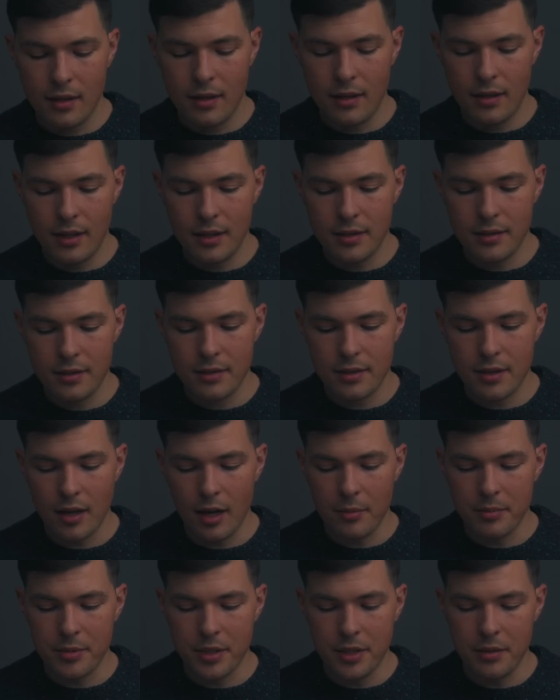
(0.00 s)
This
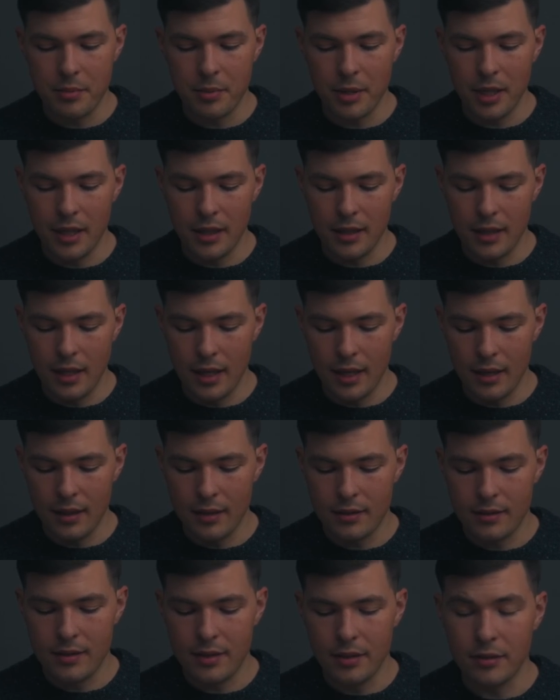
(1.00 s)
top cheese plate
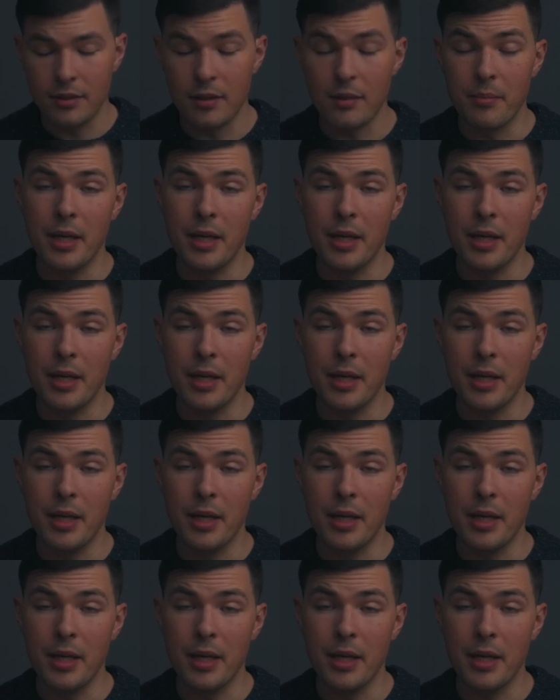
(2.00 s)
that Tilta